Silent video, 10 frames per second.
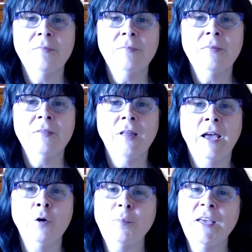I hope
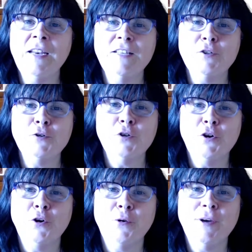that answers all your
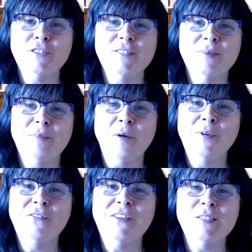questions about moving
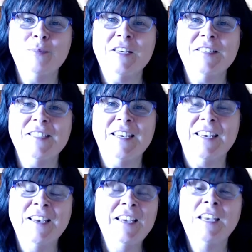to BC.
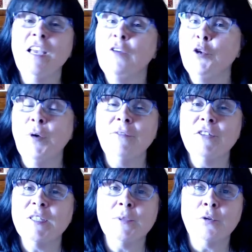If you haven't
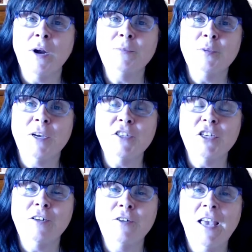subscribed to my channel
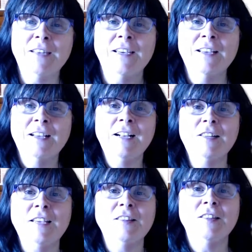yet, click the
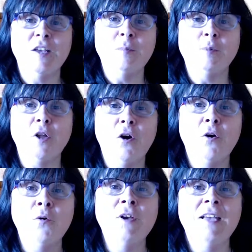link below
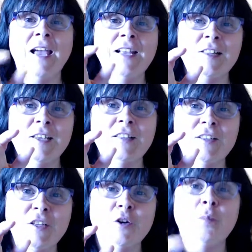and click the little
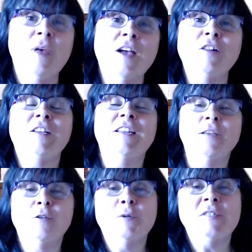bell, and it will
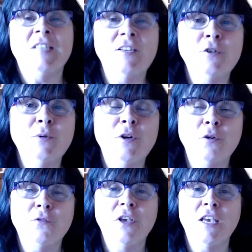send you a
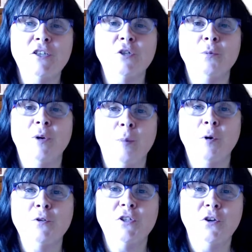notification when I post a
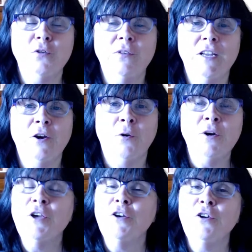new video.
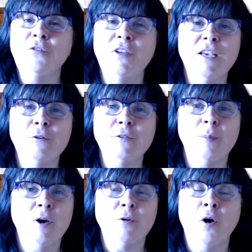New videos about
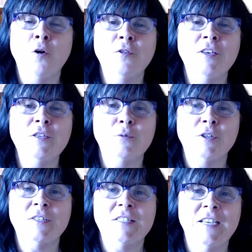all things real
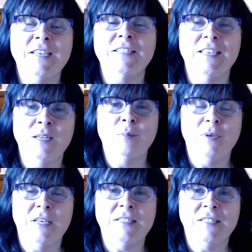estate in
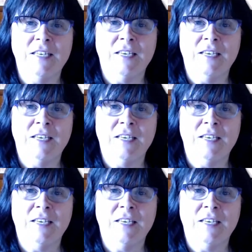BC.